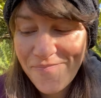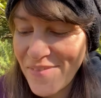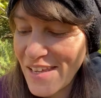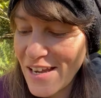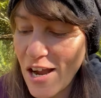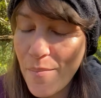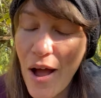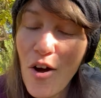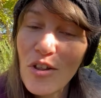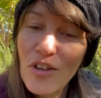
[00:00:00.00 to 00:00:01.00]
They can come
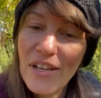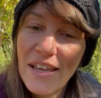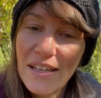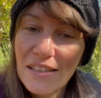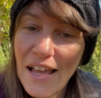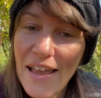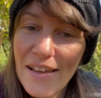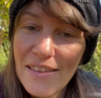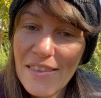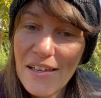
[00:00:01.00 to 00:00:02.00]
out looking
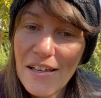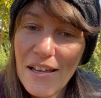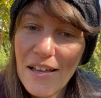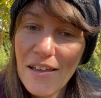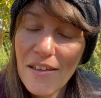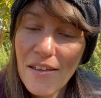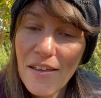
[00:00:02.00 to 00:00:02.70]
like the